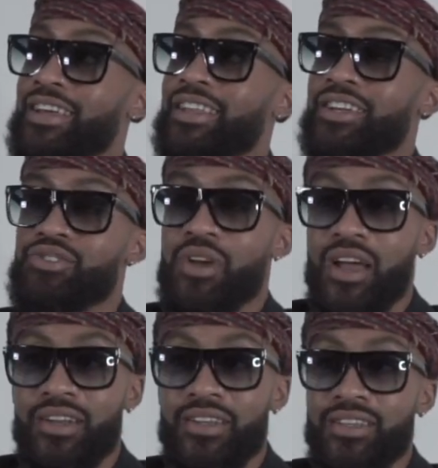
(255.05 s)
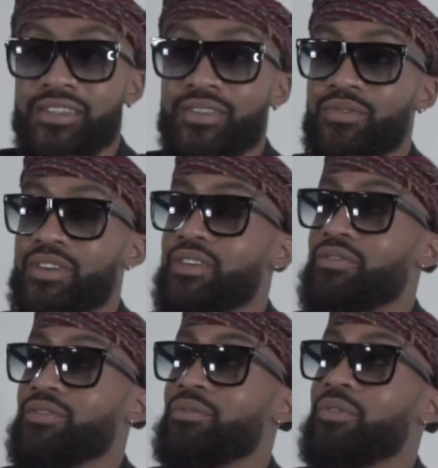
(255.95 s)
electronics, and we
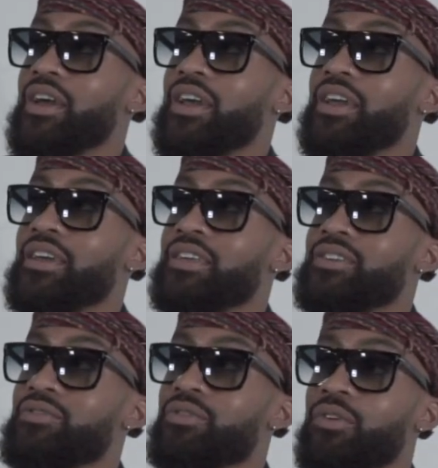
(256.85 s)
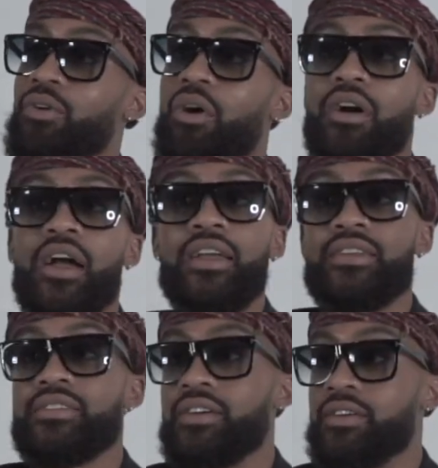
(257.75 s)
giving away, all kind
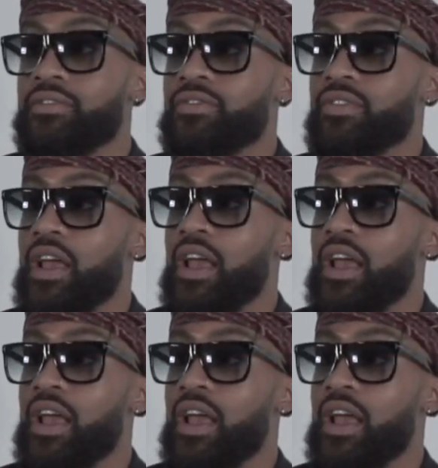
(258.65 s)
of stuff.